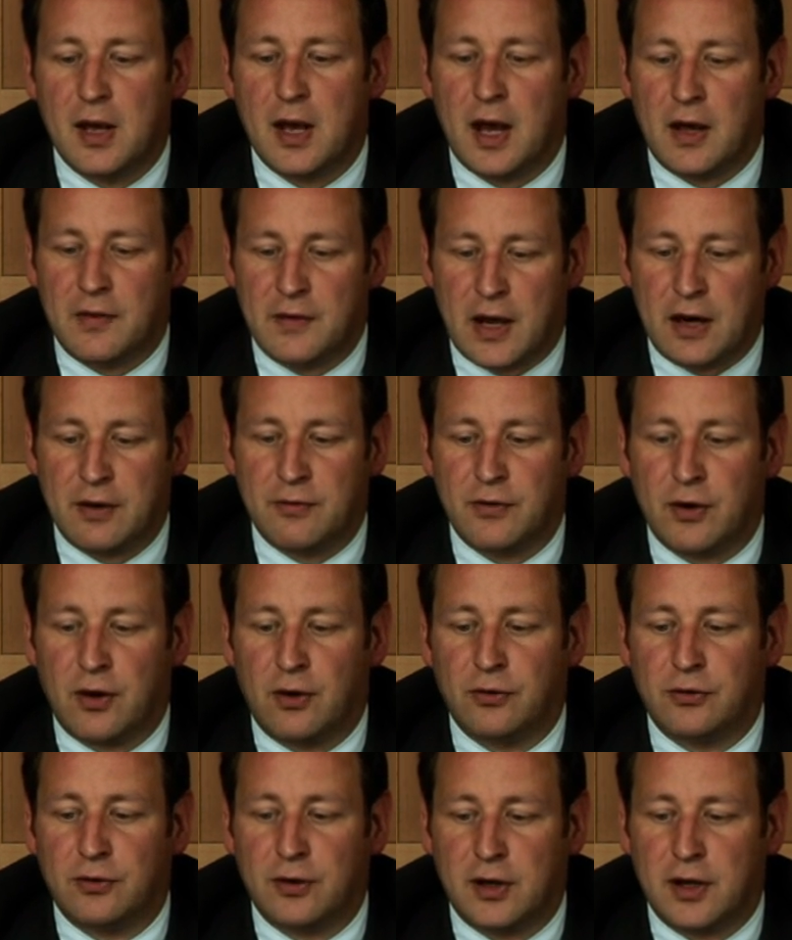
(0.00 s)
And that
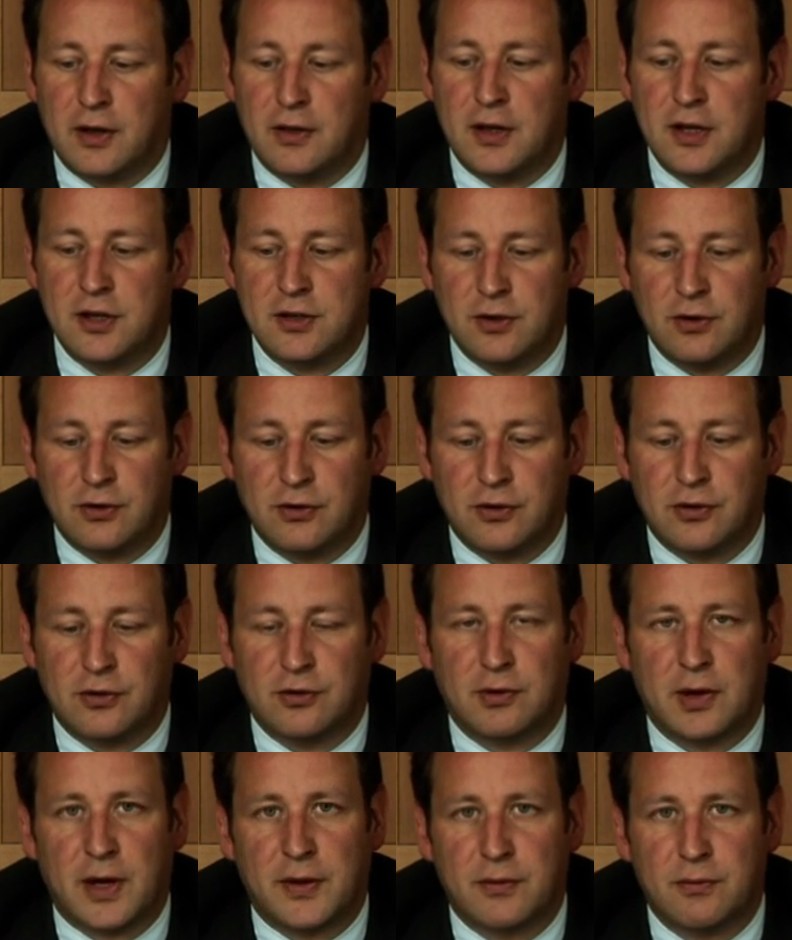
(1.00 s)
involves looking at the issues that
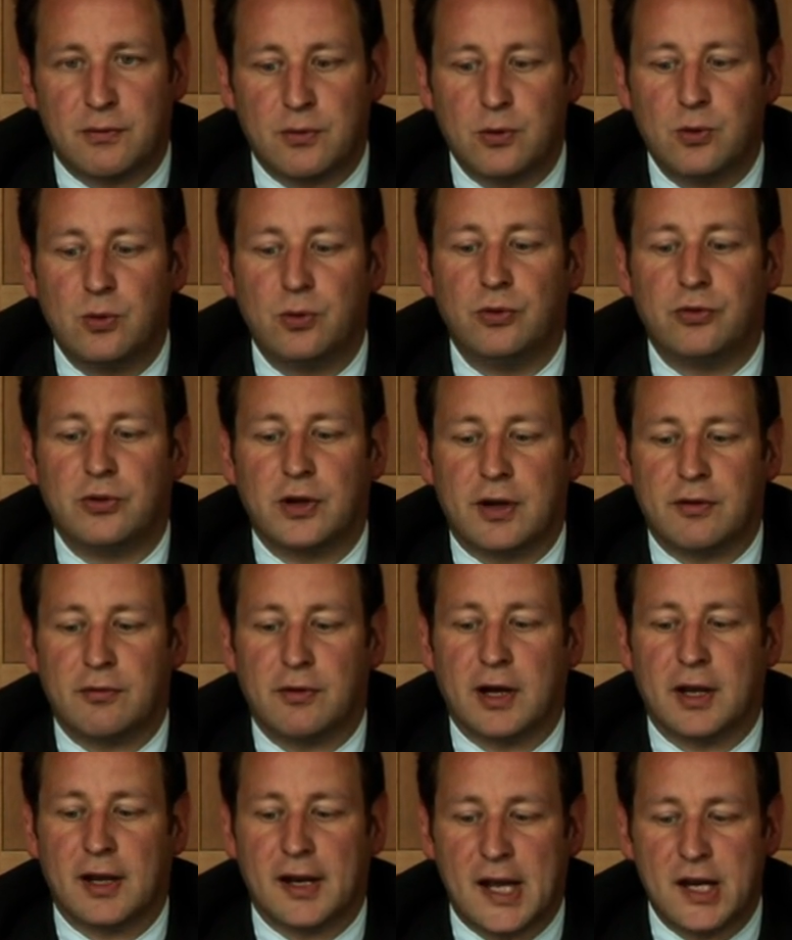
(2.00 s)
surround the rules and
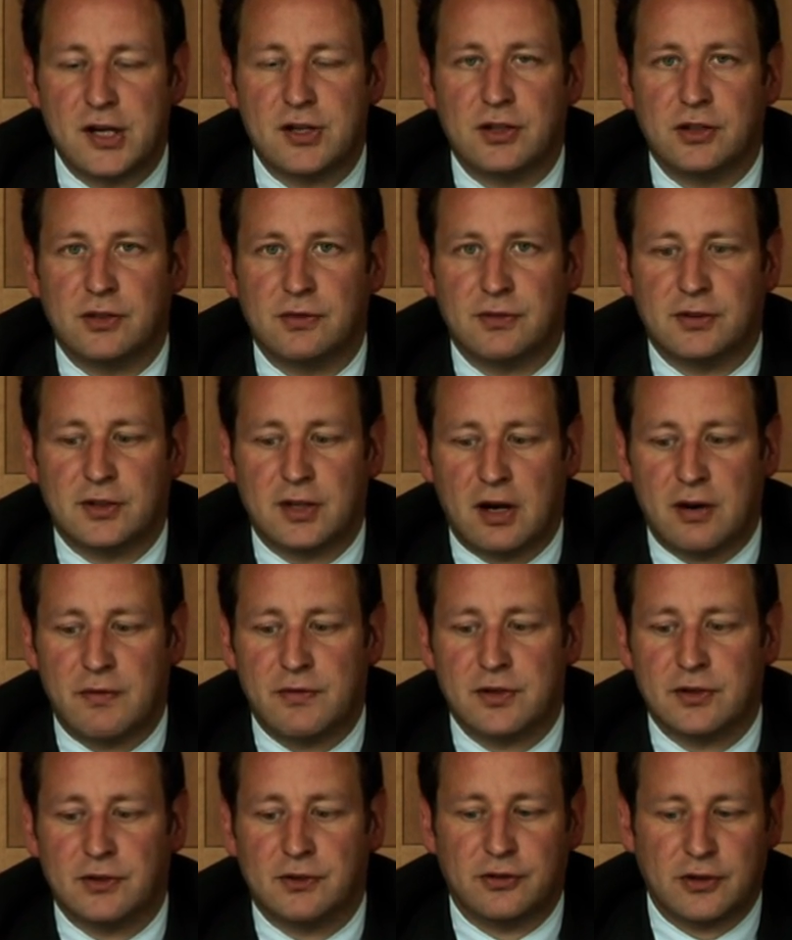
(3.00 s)
regulations for
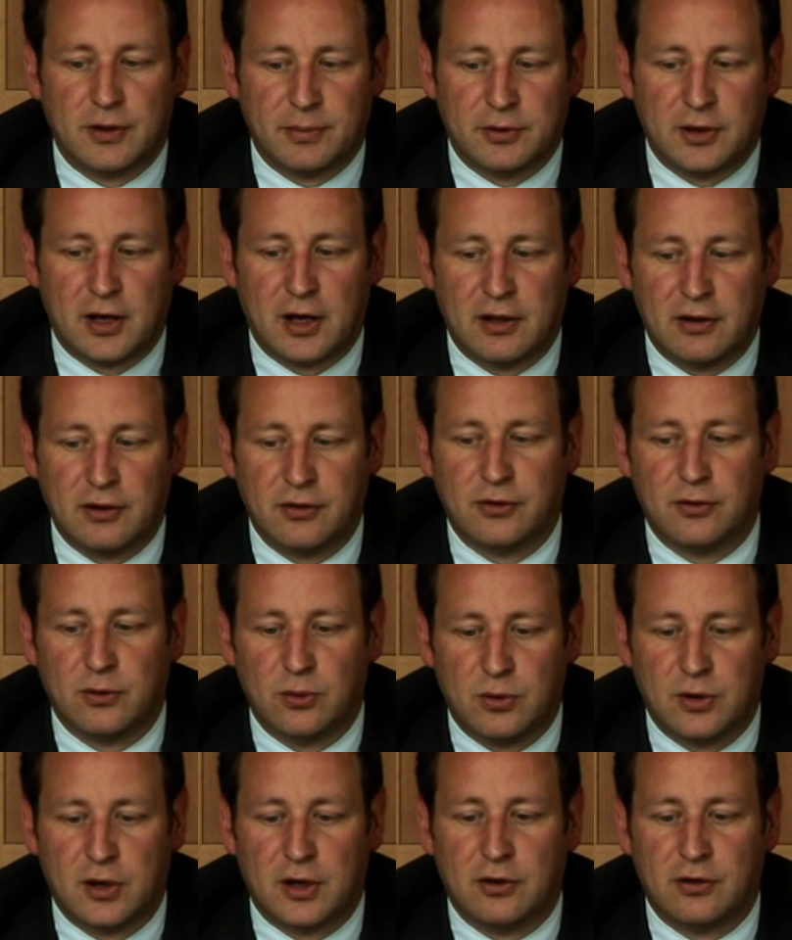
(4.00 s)
television subtitles and
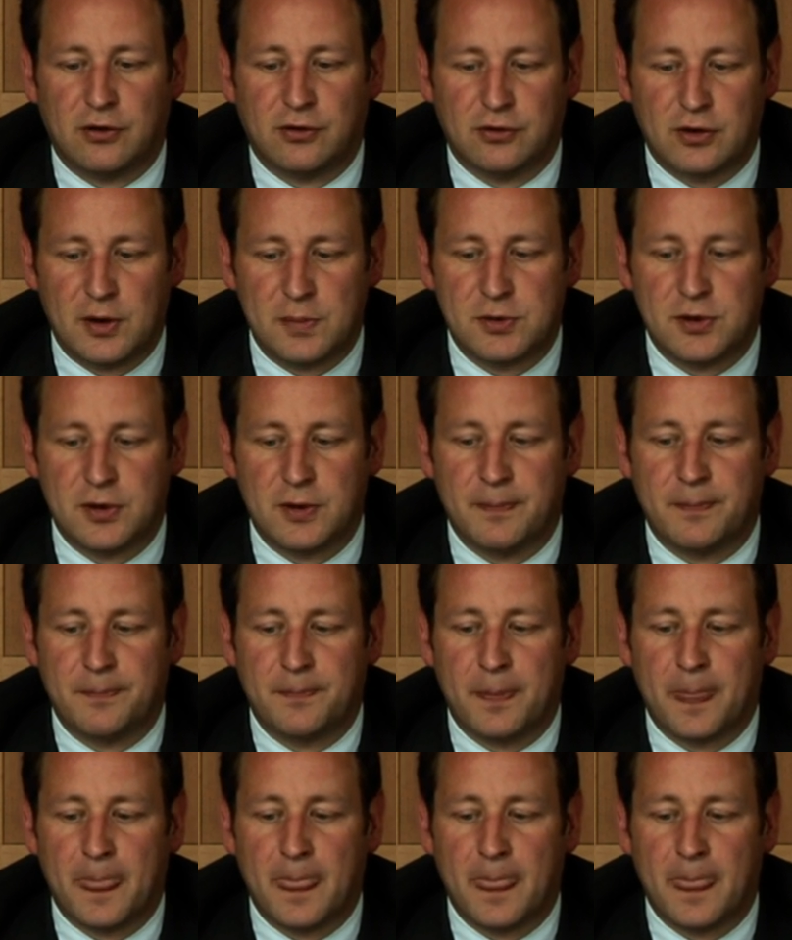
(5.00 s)
audio description.